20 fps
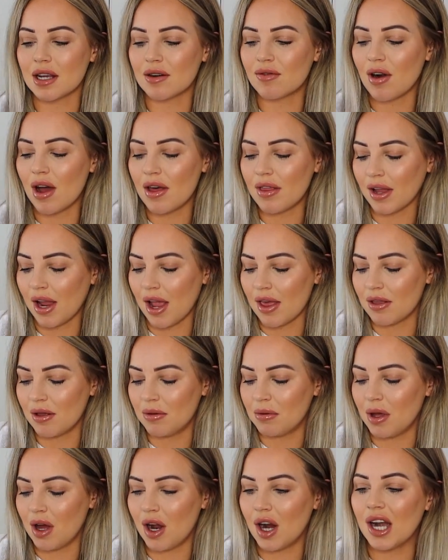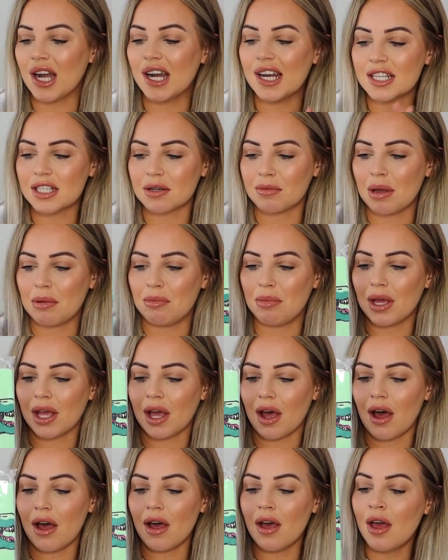I'd rather get them that are a little bit
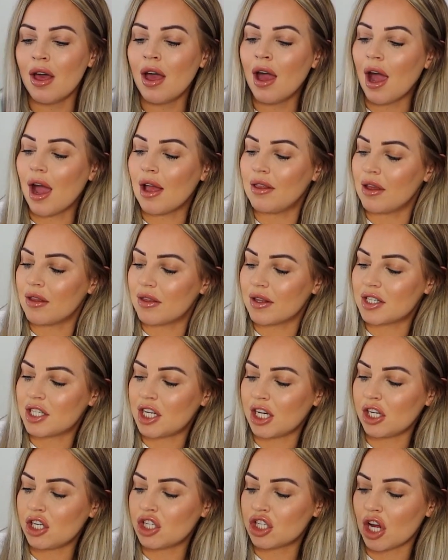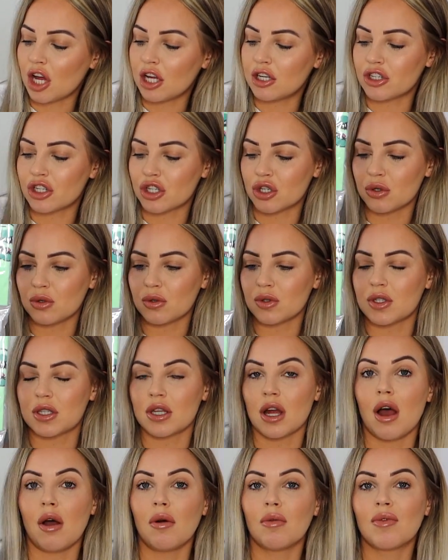bigger and they're the t-shirt and short
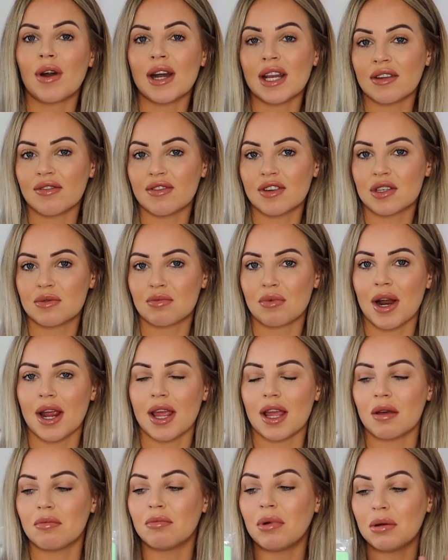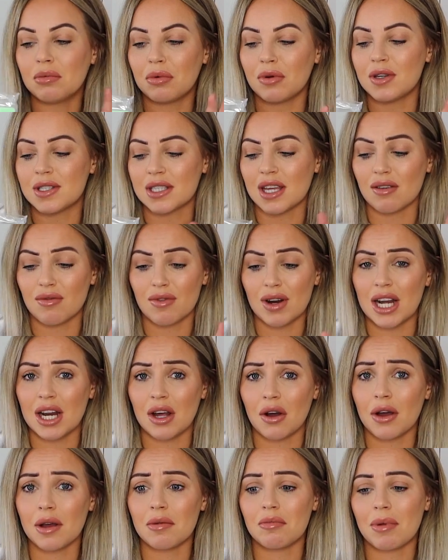style, ready for spring. My boys get really
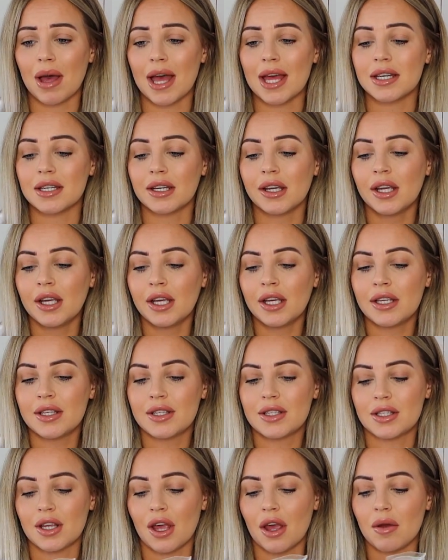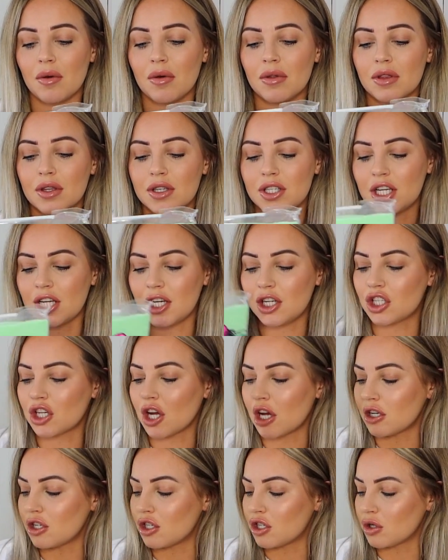hot in bed, so the
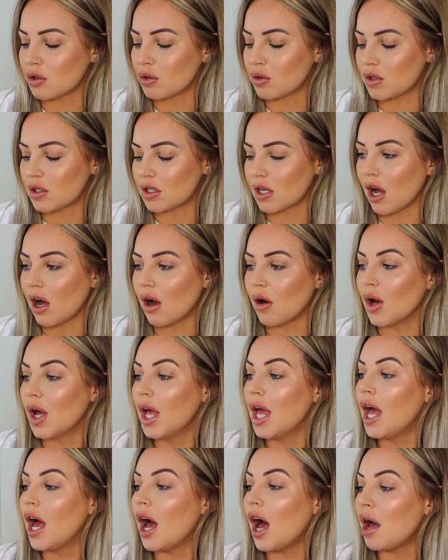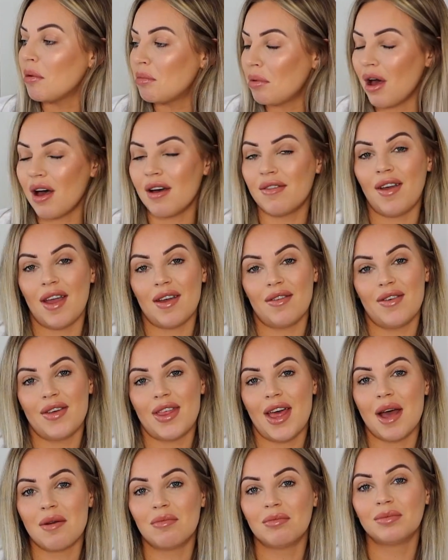t-shirt and short style are perfect for
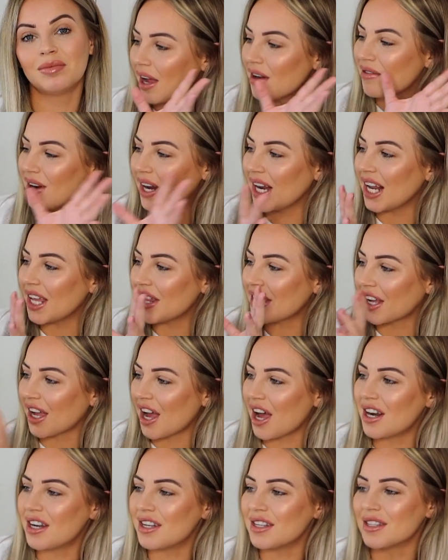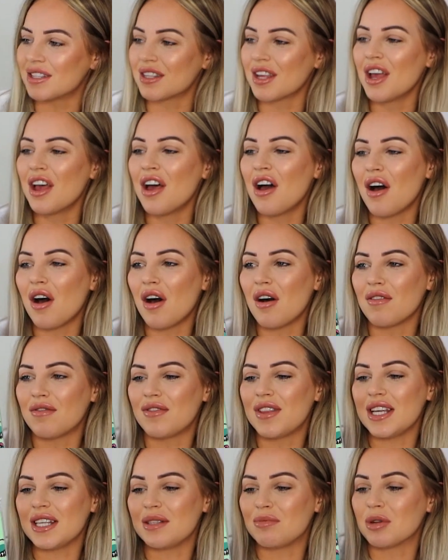them. I really like the colours
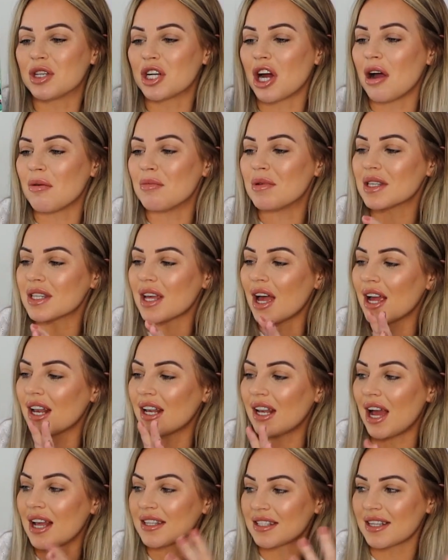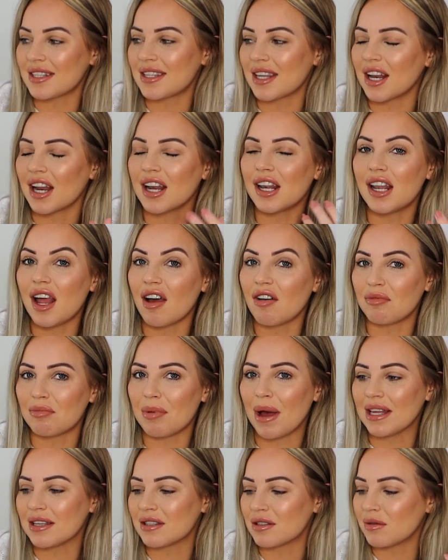of these pyjamas. As I said, I love
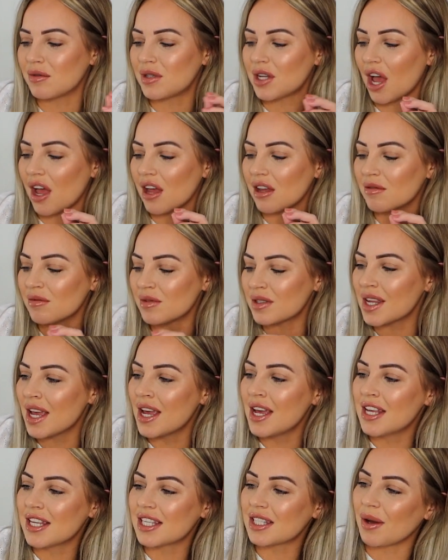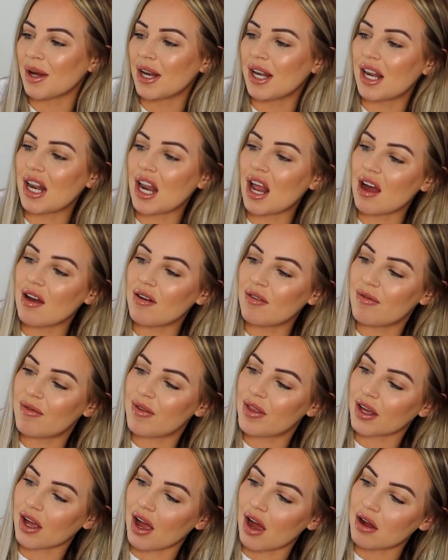pastel tones, so I
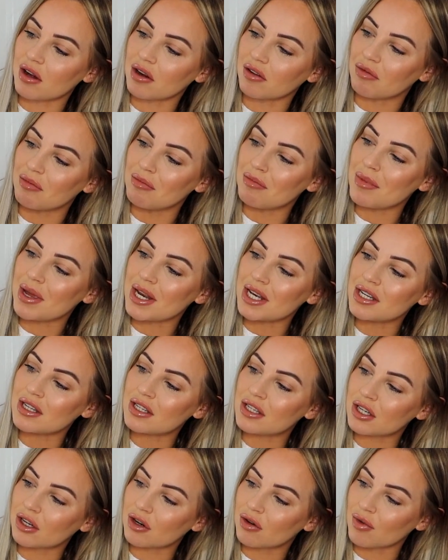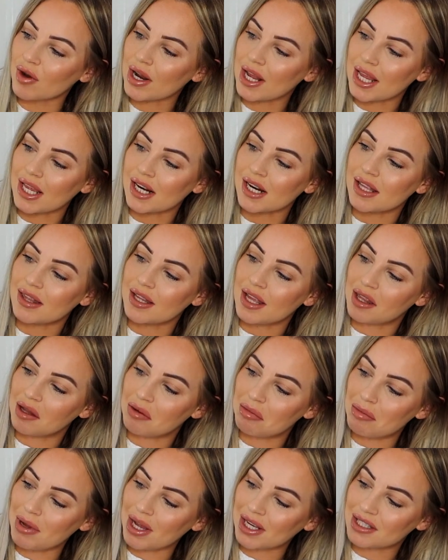love the kind of mint green and then
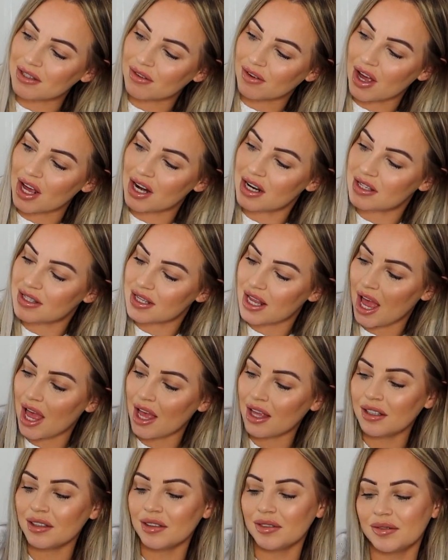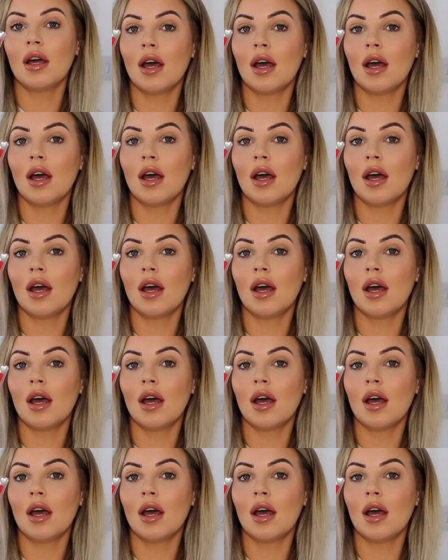the mix of colours there.